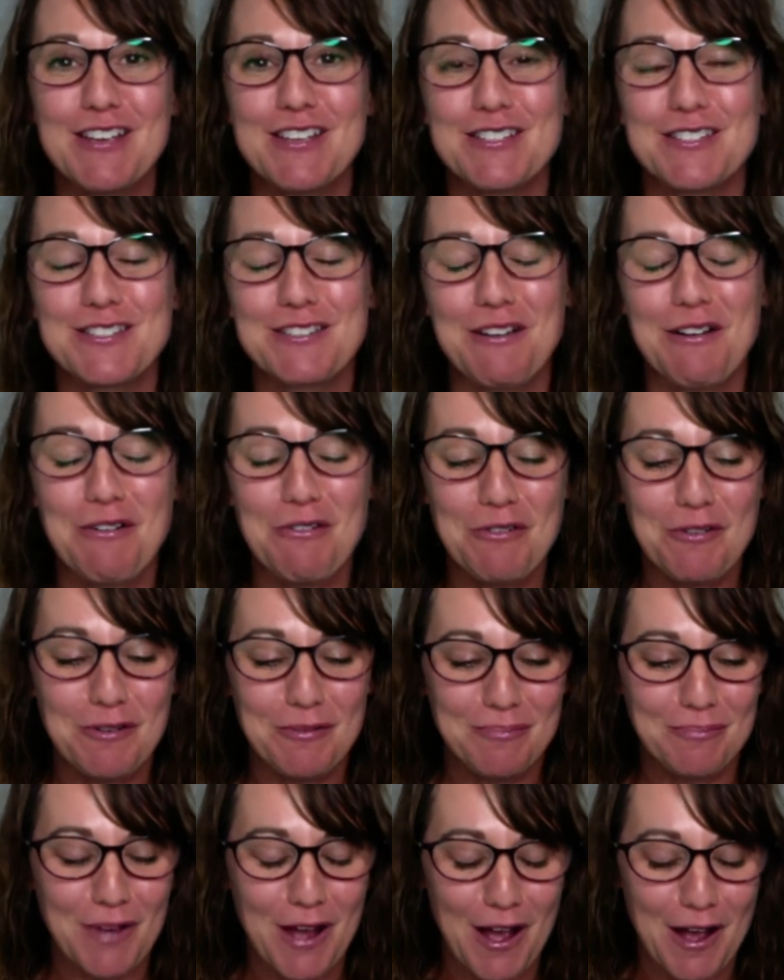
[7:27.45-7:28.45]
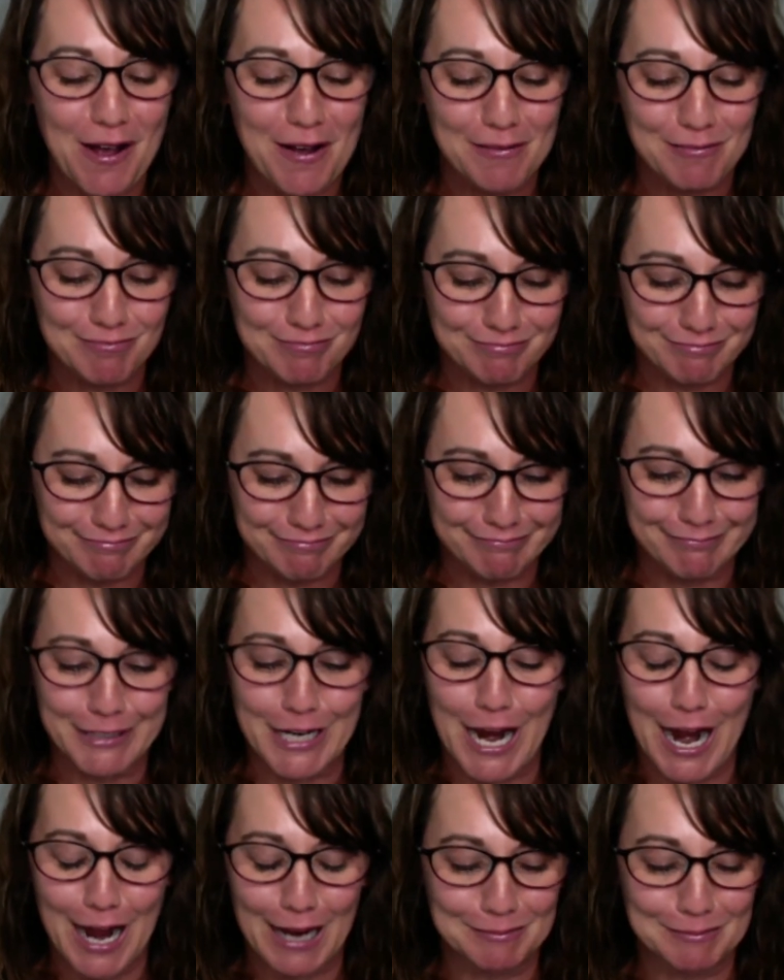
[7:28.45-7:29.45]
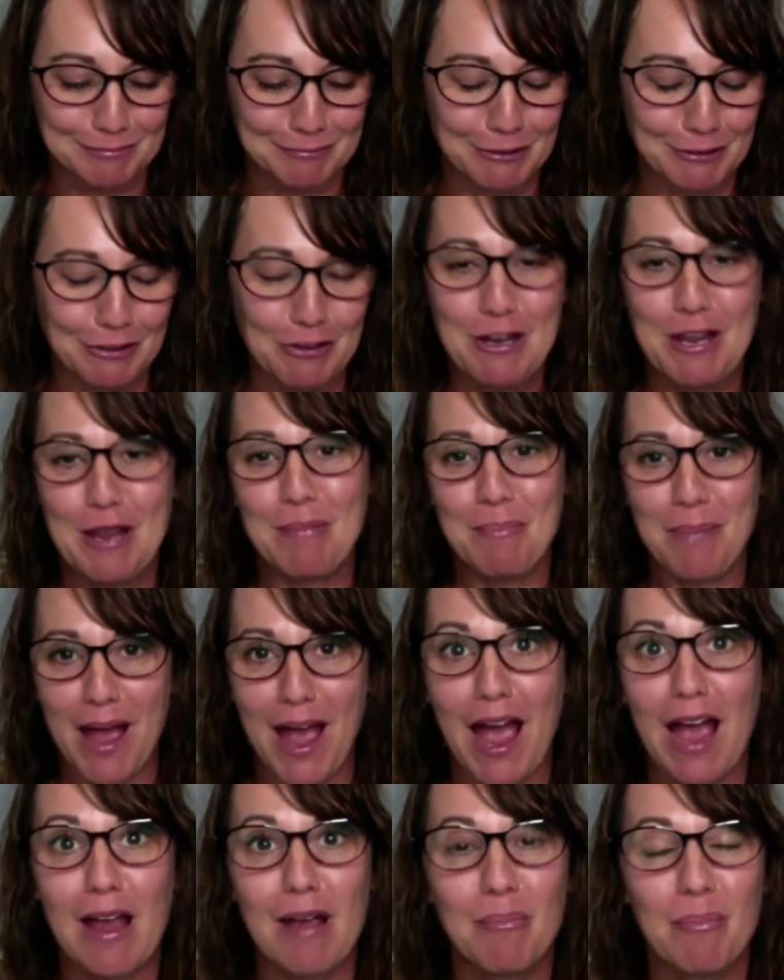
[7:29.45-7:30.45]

So, yeah, looking back.